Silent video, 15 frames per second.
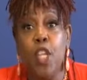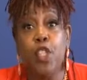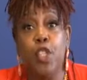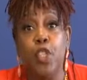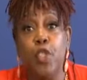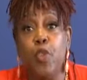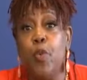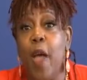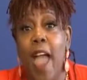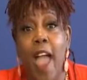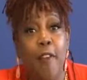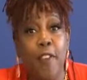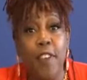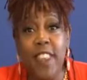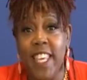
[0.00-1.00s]
to do
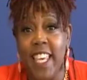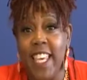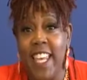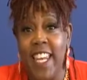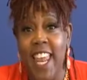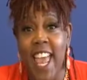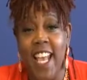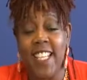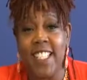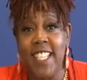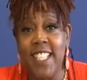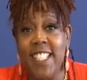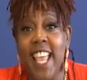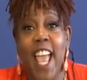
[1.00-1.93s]
everything in excellence